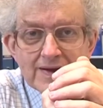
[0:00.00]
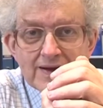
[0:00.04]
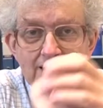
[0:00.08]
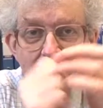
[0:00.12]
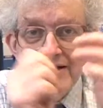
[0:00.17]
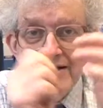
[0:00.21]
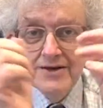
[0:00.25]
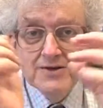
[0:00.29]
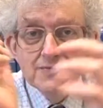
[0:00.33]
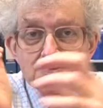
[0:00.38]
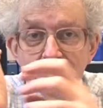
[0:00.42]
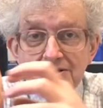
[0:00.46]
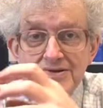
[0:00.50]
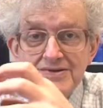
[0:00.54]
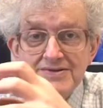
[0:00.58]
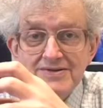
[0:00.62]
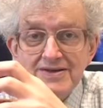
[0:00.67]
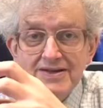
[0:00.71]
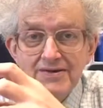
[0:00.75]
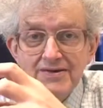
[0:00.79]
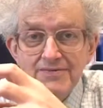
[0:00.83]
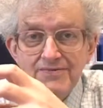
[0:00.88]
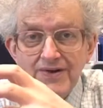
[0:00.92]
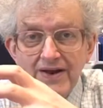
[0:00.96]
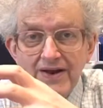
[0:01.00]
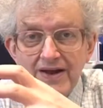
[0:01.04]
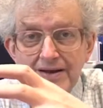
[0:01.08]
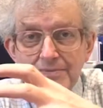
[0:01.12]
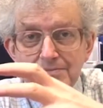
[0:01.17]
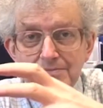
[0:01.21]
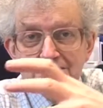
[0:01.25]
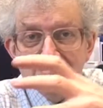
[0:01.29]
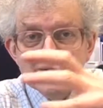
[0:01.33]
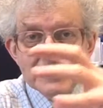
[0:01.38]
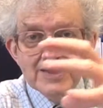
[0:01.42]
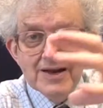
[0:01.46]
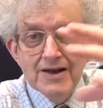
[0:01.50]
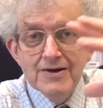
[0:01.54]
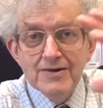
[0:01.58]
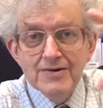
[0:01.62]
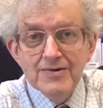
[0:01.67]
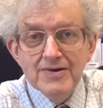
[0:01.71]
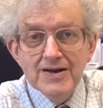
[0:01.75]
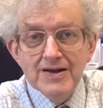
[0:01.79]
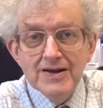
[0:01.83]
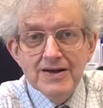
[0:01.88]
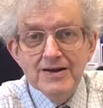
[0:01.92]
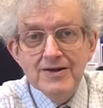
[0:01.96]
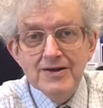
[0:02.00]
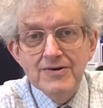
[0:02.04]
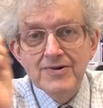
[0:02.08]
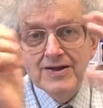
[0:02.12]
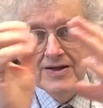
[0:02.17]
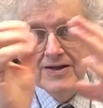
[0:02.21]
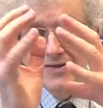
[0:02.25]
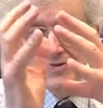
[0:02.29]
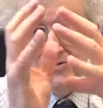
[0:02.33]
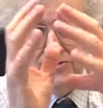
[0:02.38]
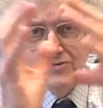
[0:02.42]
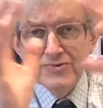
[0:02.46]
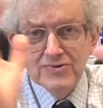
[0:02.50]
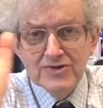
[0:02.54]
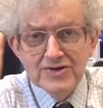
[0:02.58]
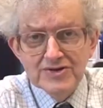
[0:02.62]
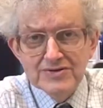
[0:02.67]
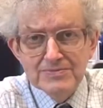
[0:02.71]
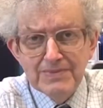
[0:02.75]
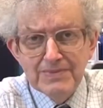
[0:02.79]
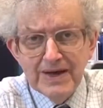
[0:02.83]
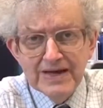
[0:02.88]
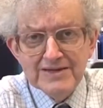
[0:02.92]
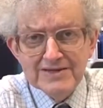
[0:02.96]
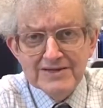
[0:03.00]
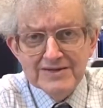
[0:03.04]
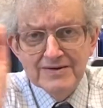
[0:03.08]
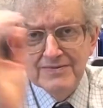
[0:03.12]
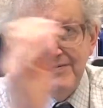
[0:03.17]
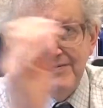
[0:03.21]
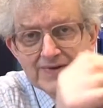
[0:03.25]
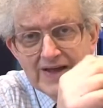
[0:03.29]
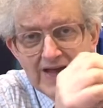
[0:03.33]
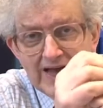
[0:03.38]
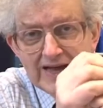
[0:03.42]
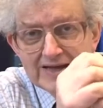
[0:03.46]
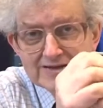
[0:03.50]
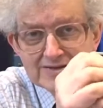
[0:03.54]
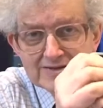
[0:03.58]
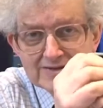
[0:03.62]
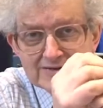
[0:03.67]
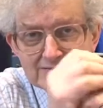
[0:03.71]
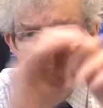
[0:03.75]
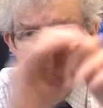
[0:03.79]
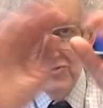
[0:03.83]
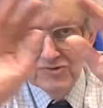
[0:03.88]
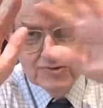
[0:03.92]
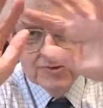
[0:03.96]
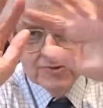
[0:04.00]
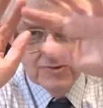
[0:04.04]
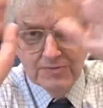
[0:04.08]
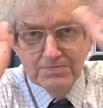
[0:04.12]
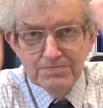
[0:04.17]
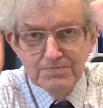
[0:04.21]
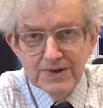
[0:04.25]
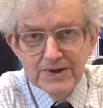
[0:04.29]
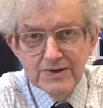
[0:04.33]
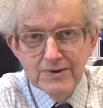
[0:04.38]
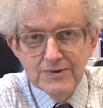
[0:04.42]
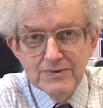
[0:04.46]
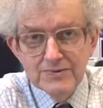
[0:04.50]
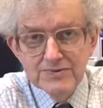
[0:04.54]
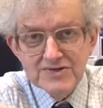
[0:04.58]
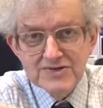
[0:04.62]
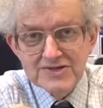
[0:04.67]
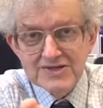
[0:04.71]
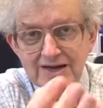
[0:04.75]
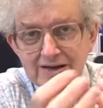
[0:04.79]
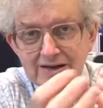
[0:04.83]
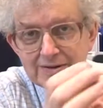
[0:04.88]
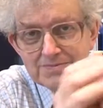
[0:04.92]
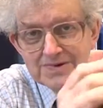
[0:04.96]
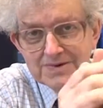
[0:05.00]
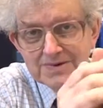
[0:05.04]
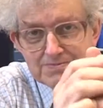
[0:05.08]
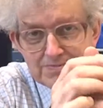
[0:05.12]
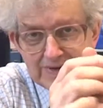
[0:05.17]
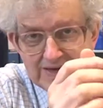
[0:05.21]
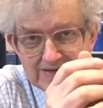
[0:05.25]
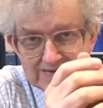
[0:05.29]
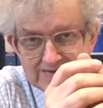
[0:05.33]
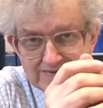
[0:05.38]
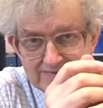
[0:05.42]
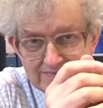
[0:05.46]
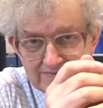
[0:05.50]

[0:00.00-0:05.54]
And you can see the flames slowly going through this mass of gas, sort of balloon-shaped mass